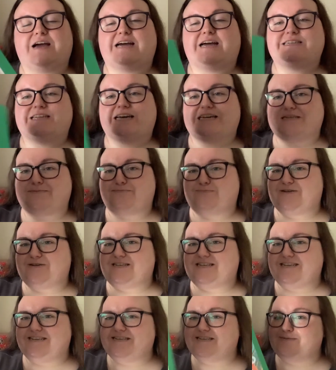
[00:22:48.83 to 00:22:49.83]
and has
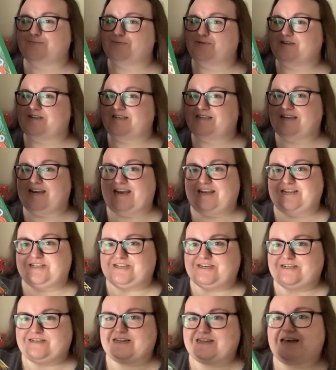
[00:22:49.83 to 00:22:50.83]
pretty sprayed
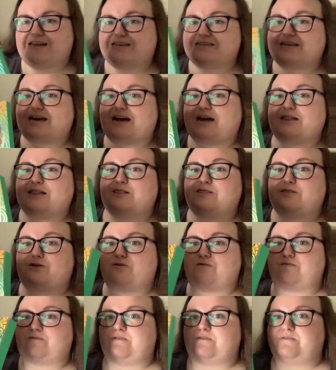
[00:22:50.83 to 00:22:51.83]
edges, and I
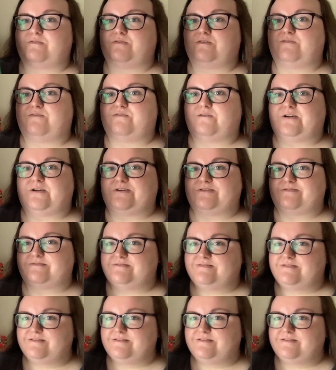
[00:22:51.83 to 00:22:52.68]
love the foil.